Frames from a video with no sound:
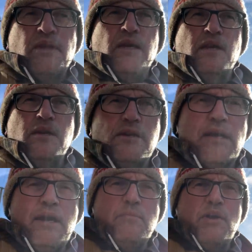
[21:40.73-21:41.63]
in
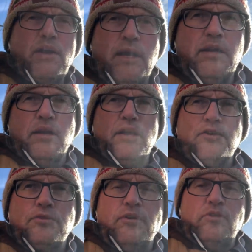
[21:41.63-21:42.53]
Denmark, in
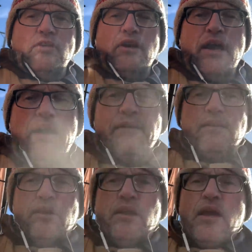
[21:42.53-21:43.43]
countries that had
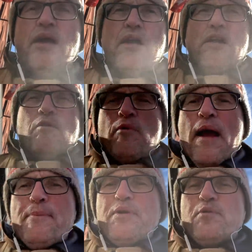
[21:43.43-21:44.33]
the
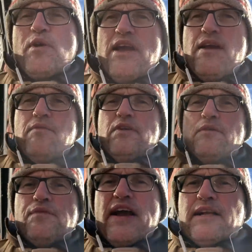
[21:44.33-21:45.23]
rapid wave, and in
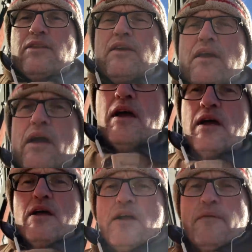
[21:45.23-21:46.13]
fact the
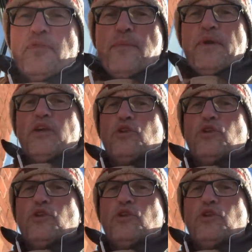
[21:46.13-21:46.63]
the big